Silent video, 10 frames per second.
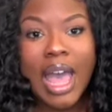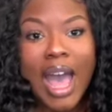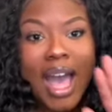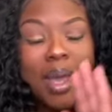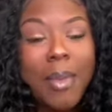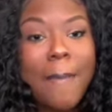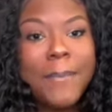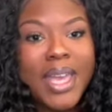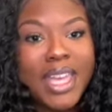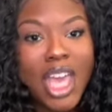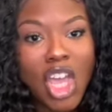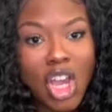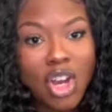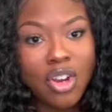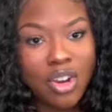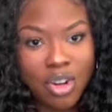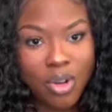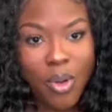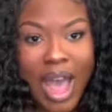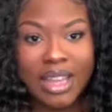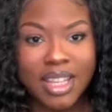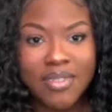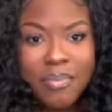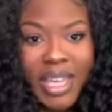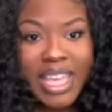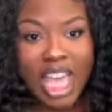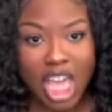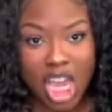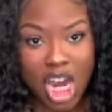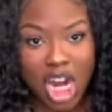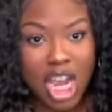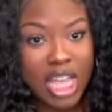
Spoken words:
I am a big hair girl. I love big hair.